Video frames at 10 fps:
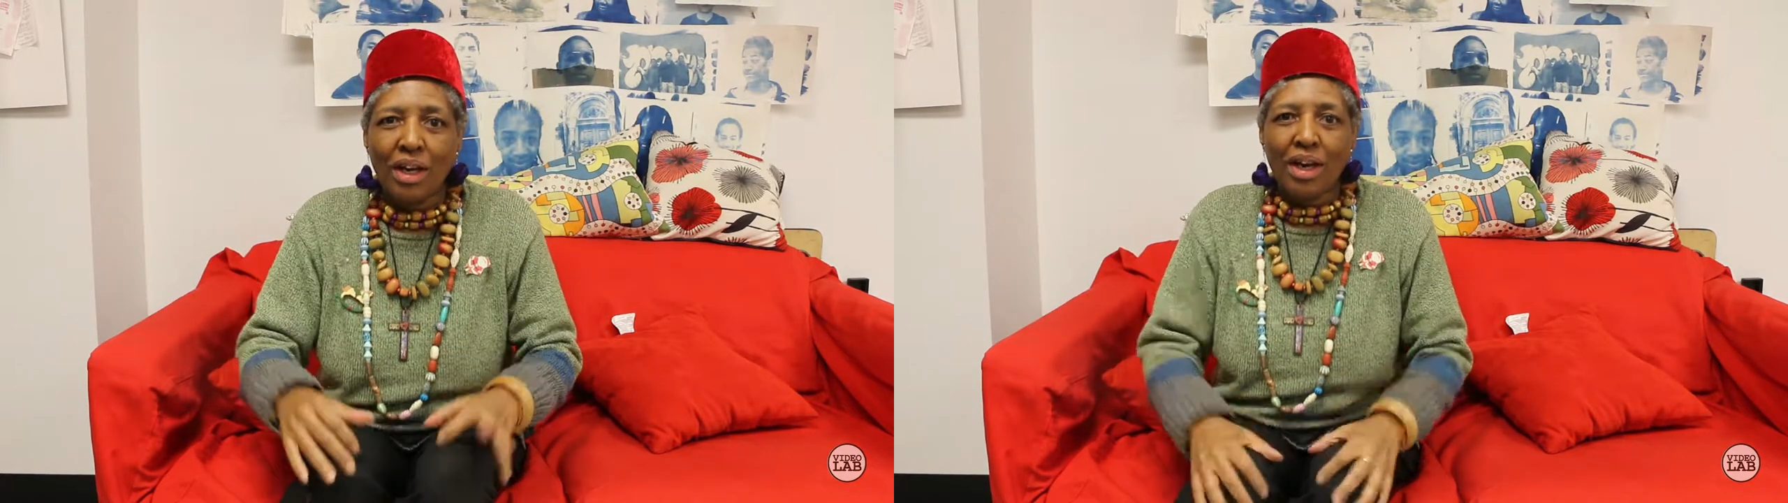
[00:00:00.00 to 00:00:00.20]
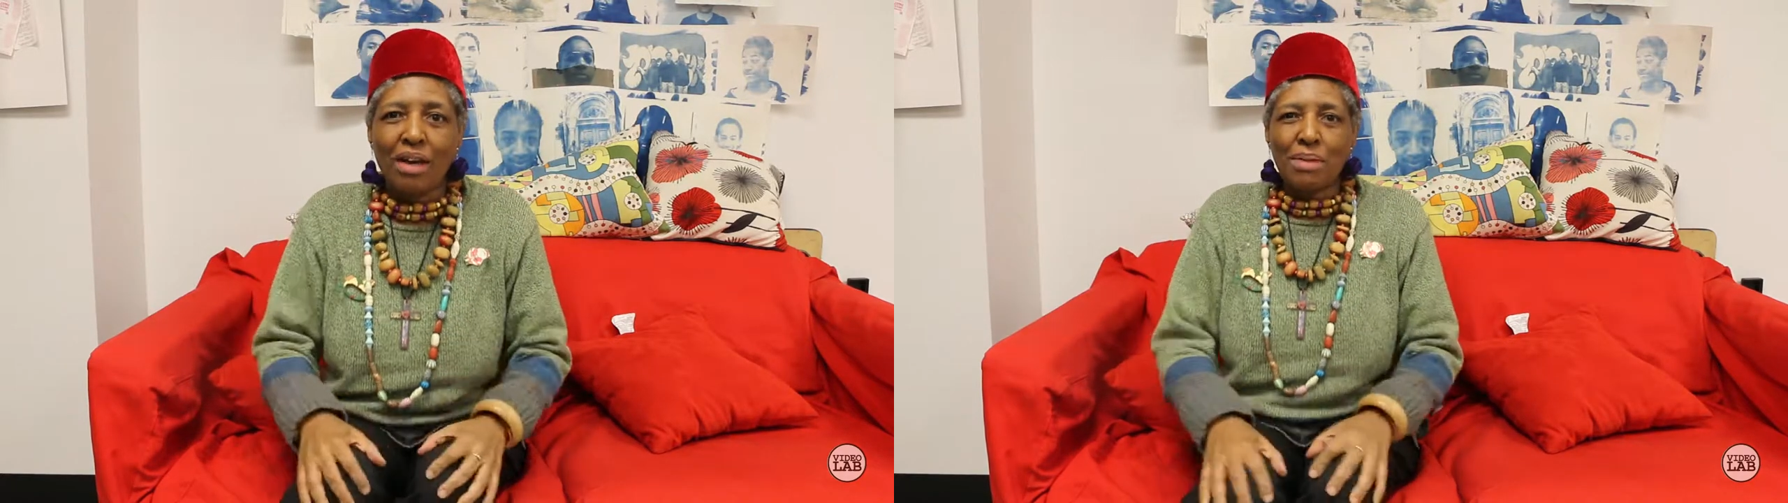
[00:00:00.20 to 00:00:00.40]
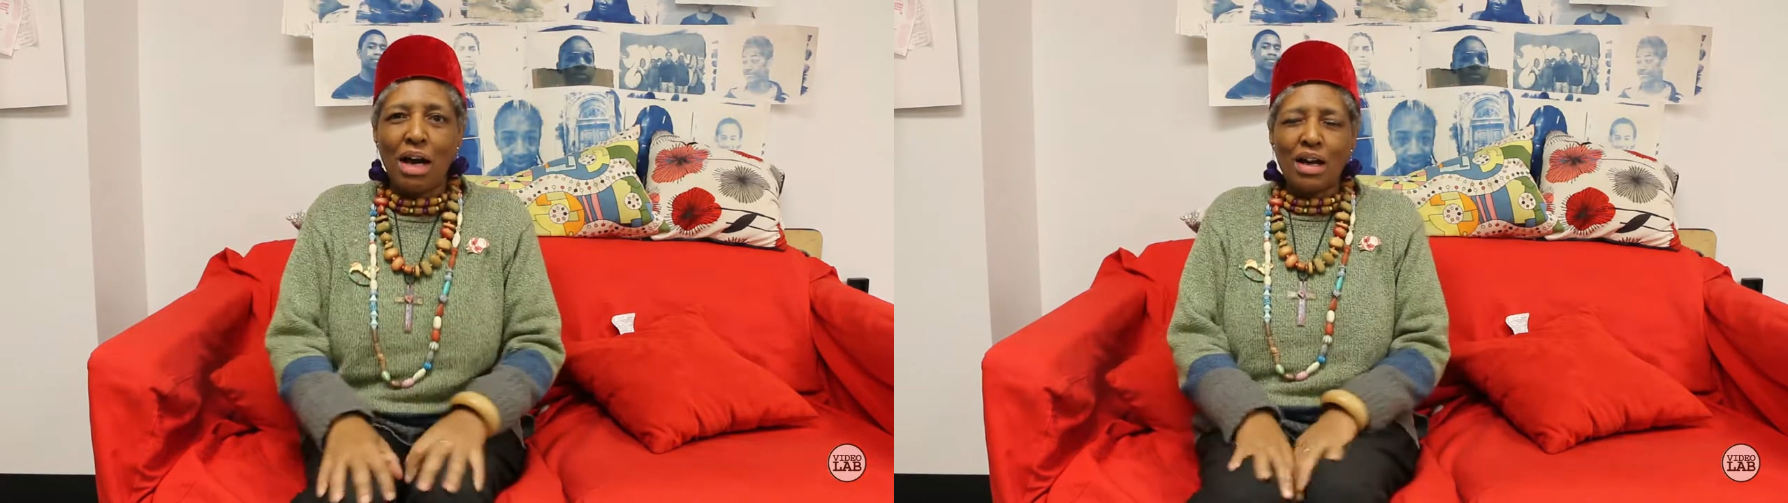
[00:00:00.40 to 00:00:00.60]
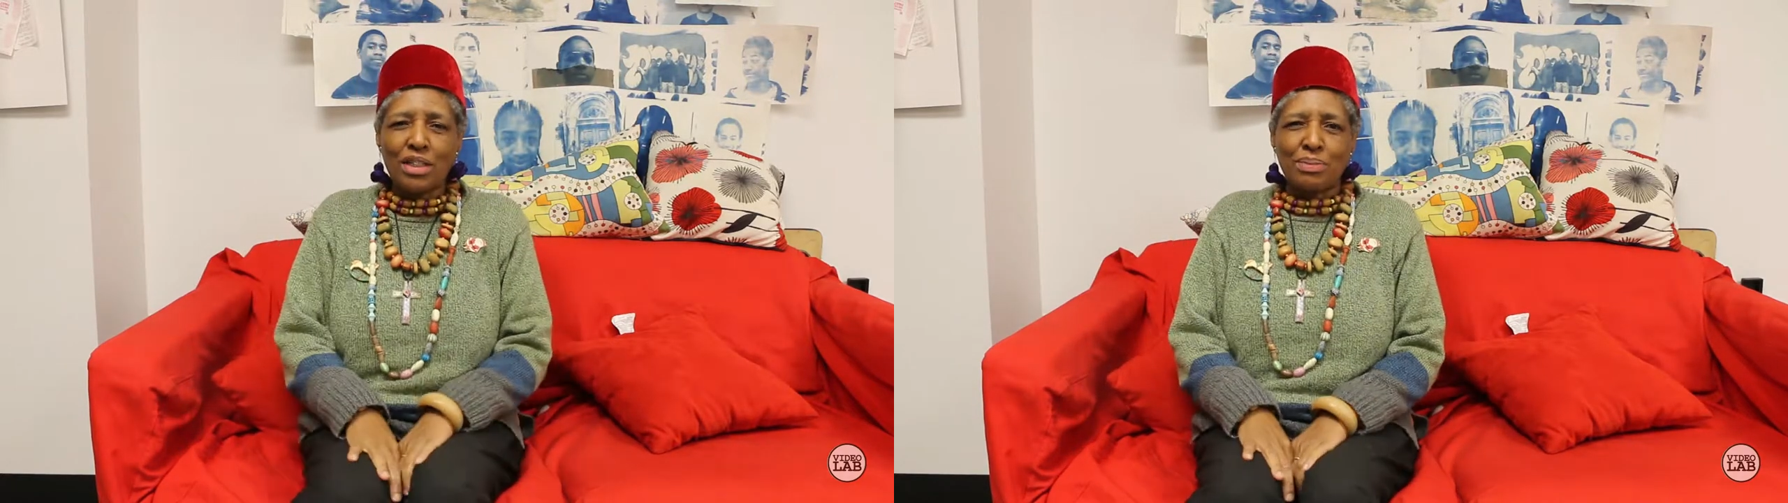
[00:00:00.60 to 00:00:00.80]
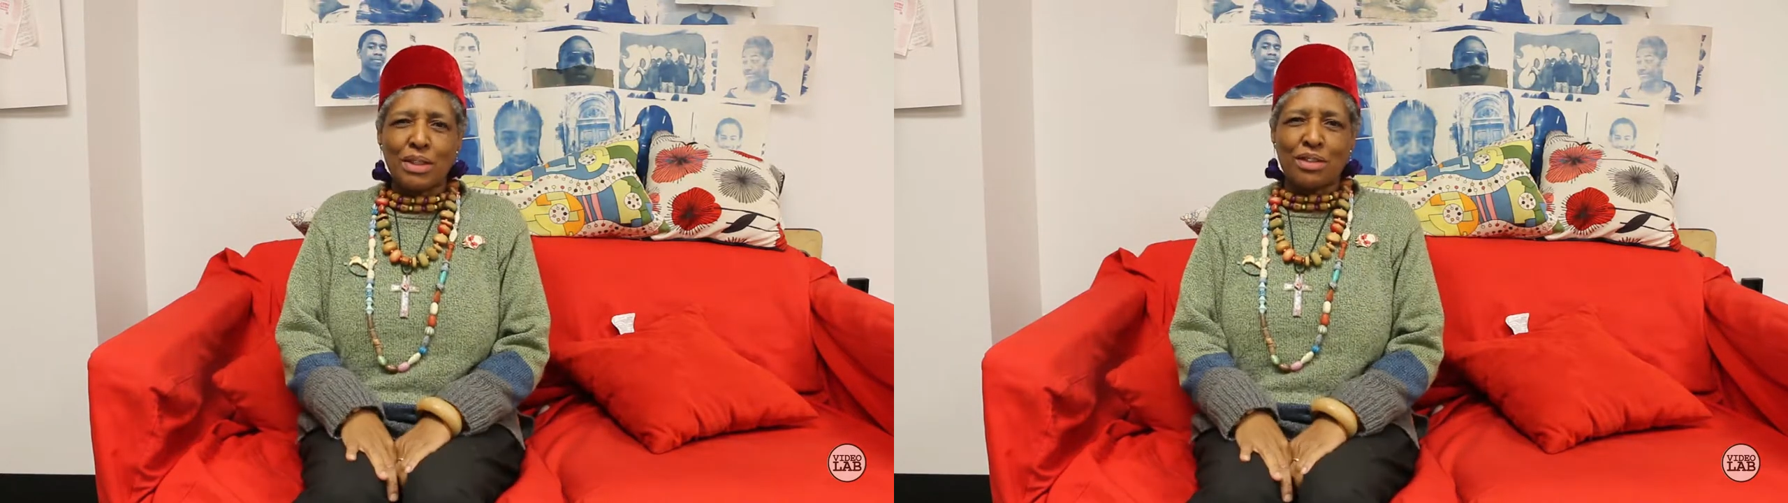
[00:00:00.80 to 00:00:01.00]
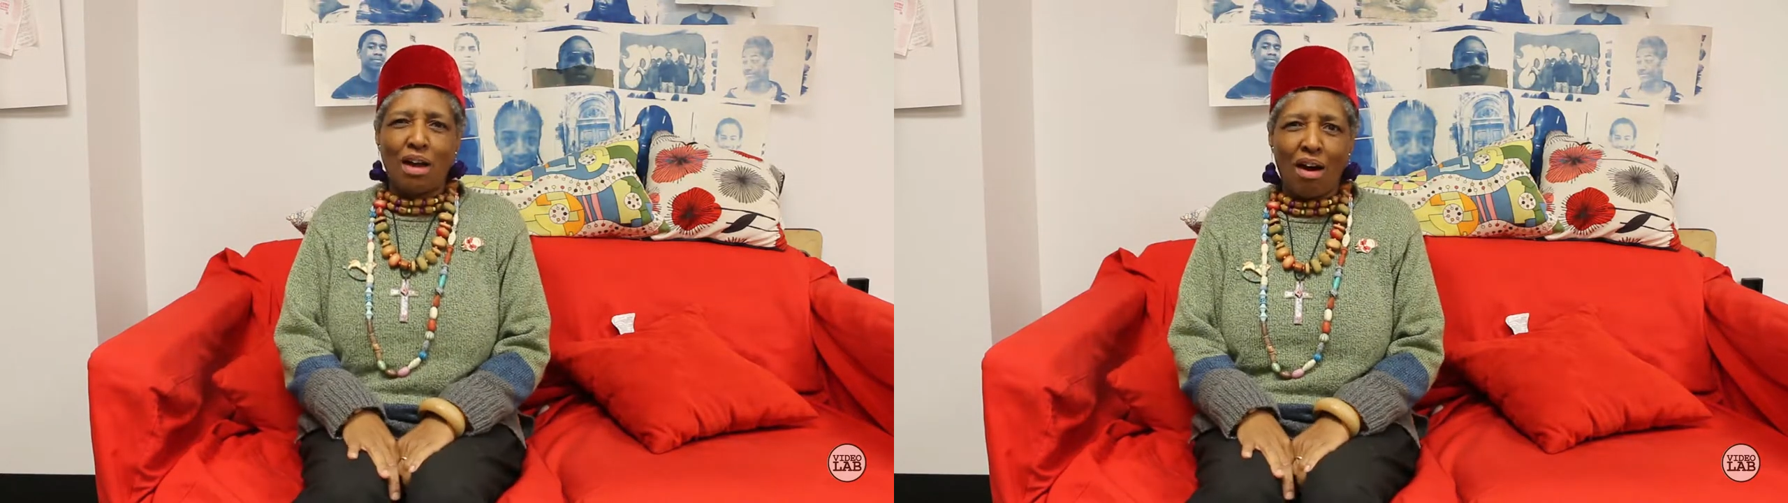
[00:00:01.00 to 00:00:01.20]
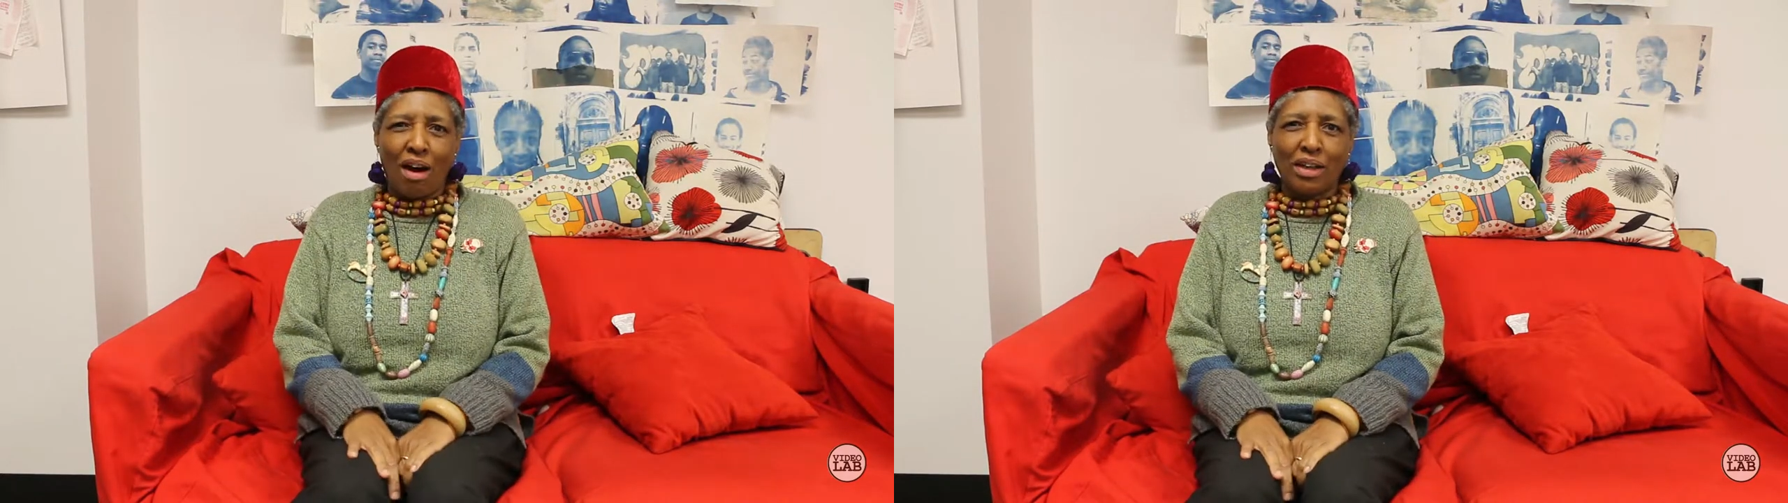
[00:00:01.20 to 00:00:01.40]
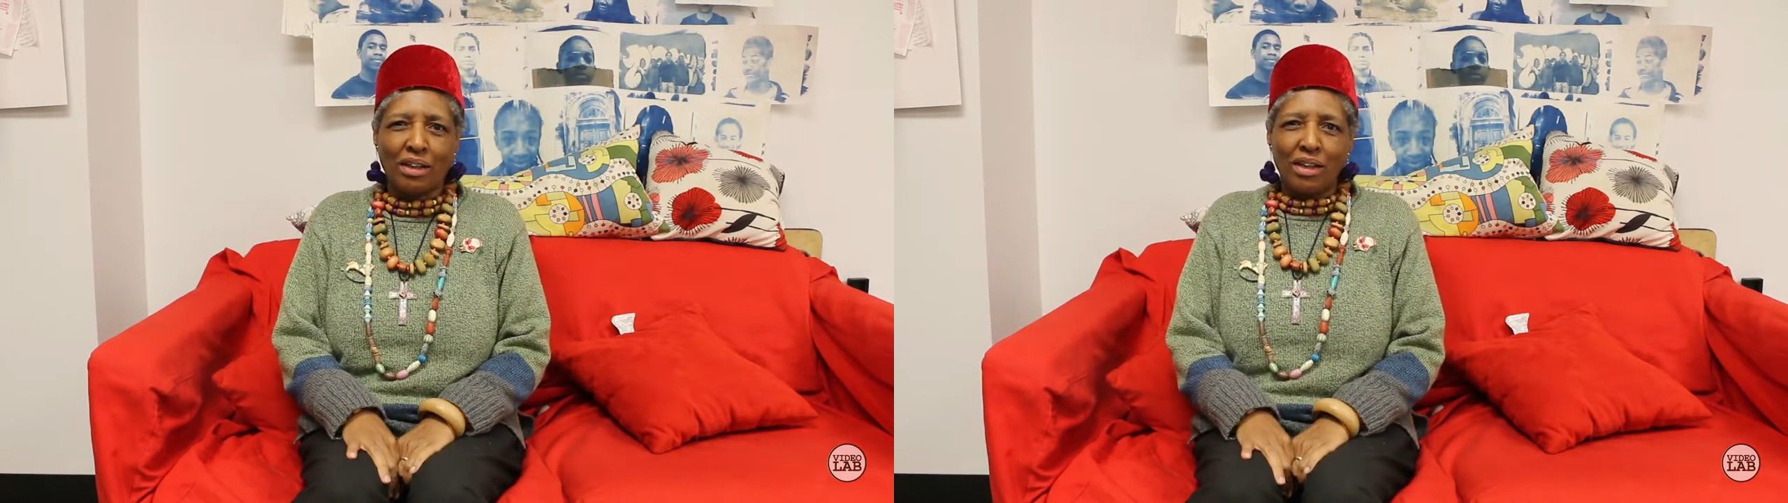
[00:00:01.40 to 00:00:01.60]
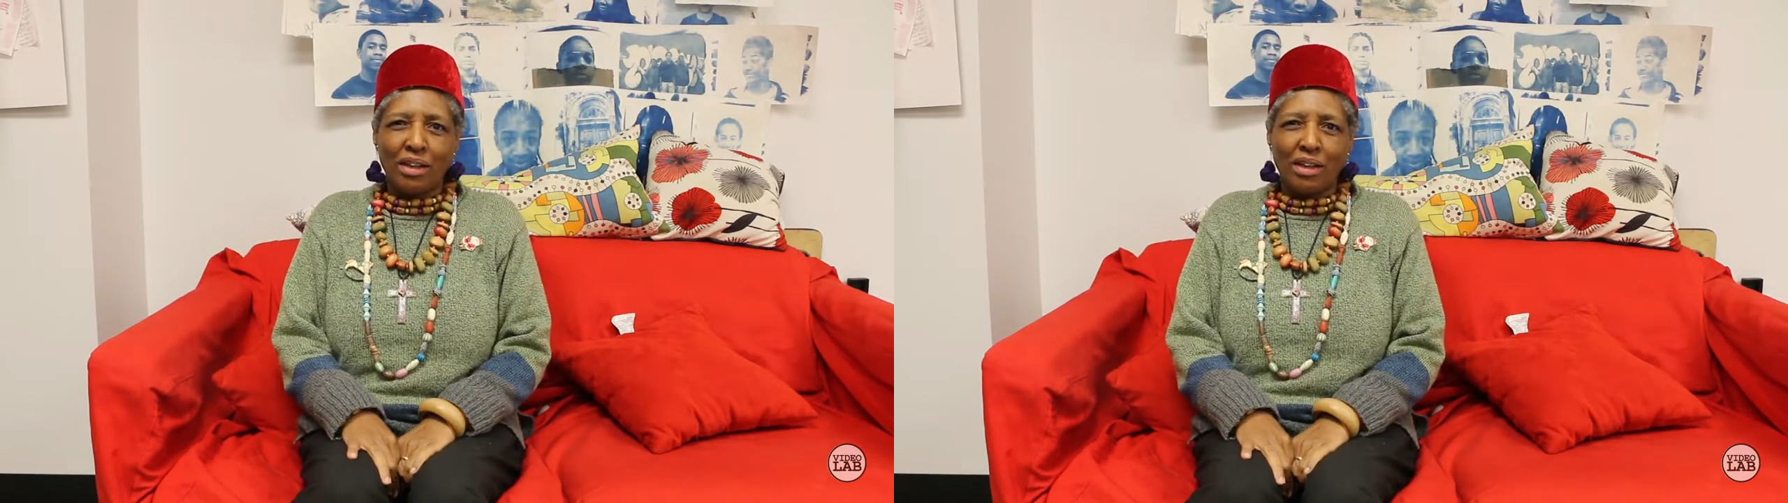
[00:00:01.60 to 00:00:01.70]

And my husband saw it.